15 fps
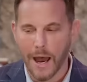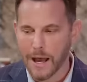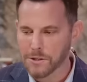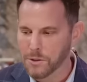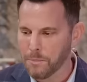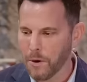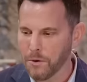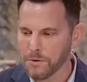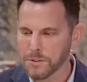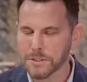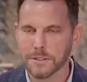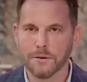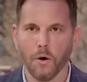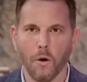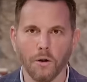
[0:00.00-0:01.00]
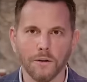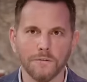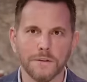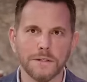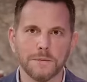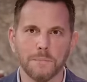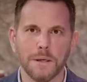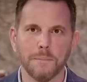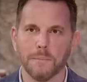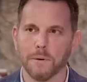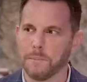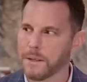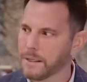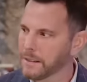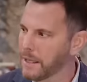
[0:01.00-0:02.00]
as opposed to all of these
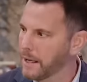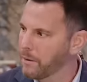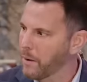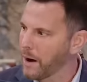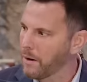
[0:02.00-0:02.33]
people being like,